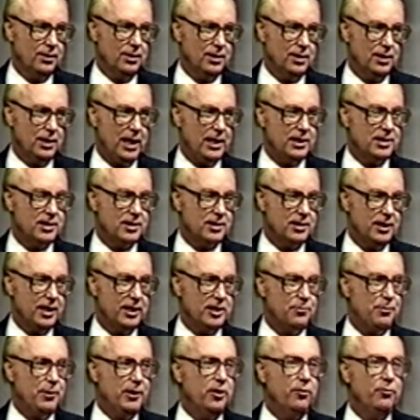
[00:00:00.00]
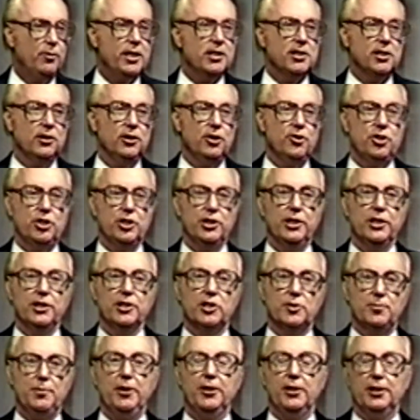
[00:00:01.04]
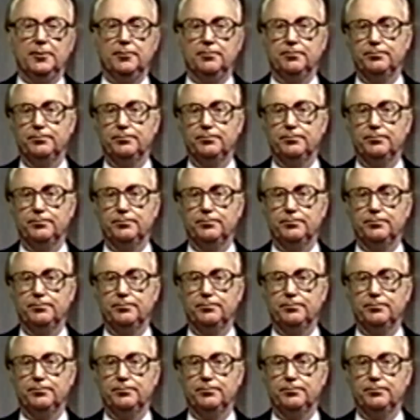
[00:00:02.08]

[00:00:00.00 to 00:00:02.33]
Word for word: That's, that's been a resolution in the spirit.